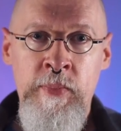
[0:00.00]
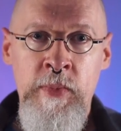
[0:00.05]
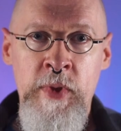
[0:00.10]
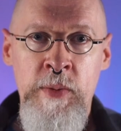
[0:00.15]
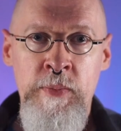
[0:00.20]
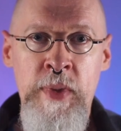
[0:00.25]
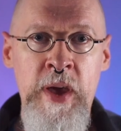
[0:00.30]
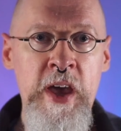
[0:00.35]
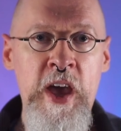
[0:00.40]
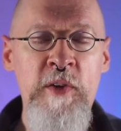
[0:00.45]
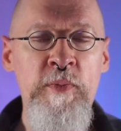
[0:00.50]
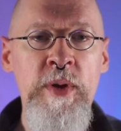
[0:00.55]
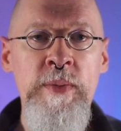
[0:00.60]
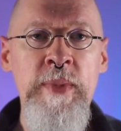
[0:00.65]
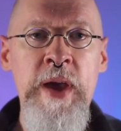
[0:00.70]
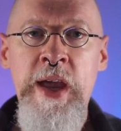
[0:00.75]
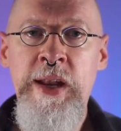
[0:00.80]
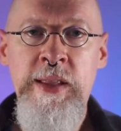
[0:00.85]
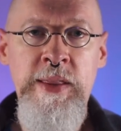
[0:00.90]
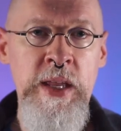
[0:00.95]
may have been
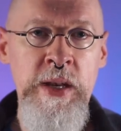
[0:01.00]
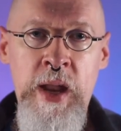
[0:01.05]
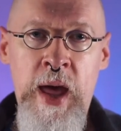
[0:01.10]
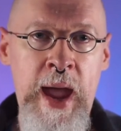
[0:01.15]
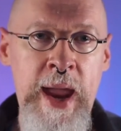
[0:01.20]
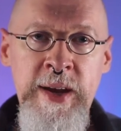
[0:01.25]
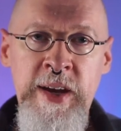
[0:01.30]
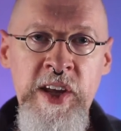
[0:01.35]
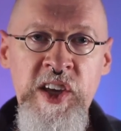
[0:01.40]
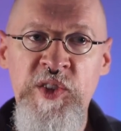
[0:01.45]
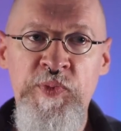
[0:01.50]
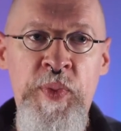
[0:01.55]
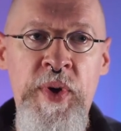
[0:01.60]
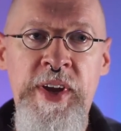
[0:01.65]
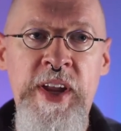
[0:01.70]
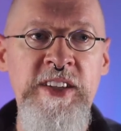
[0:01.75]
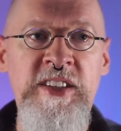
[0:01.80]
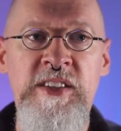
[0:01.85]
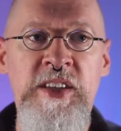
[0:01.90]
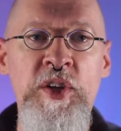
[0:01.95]
made in the 90s, but
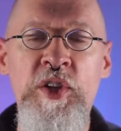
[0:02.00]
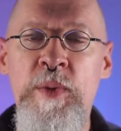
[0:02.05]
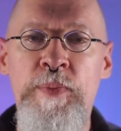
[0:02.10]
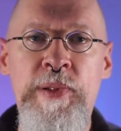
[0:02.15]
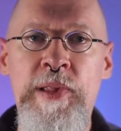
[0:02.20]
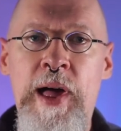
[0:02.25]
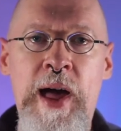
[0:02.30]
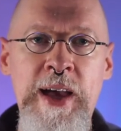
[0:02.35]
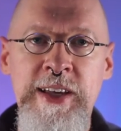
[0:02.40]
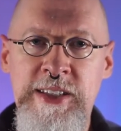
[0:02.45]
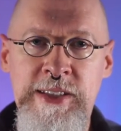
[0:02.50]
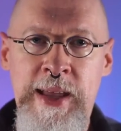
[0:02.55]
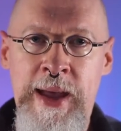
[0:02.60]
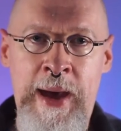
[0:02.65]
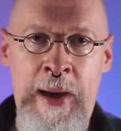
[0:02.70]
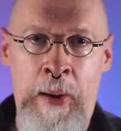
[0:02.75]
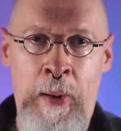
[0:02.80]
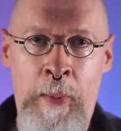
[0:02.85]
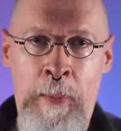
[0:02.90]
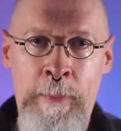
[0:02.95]
it still applies
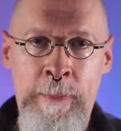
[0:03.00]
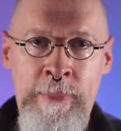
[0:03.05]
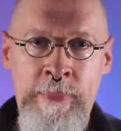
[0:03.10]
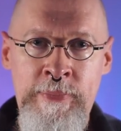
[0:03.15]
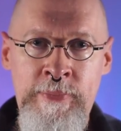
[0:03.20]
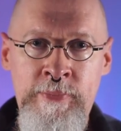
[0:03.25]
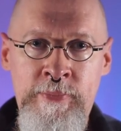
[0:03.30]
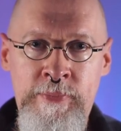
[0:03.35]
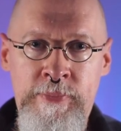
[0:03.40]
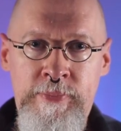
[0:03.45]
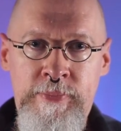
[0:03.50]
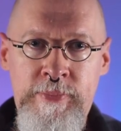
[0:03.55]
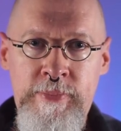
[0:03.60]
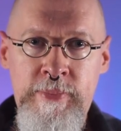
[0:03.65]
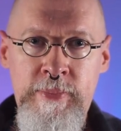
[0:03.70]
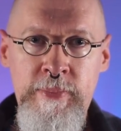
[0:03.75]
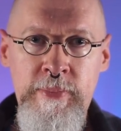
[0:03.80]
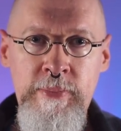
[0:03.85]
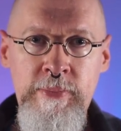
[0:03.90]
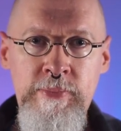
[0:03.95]
now.
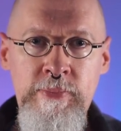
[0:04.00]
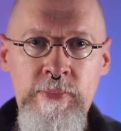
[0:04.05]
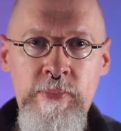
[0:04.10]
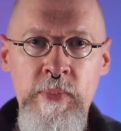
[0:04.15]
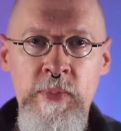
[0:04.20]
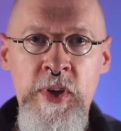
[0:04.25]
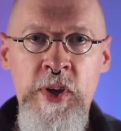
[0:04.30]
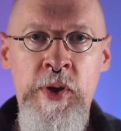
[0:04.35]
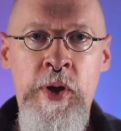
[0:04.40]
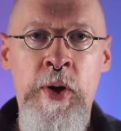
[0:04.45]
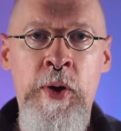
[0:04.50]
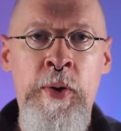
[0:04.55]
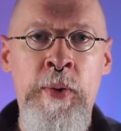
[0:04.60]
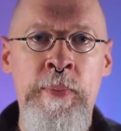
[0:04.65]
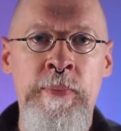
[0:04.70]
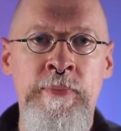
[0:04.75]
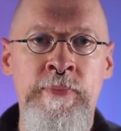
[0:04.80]
You know.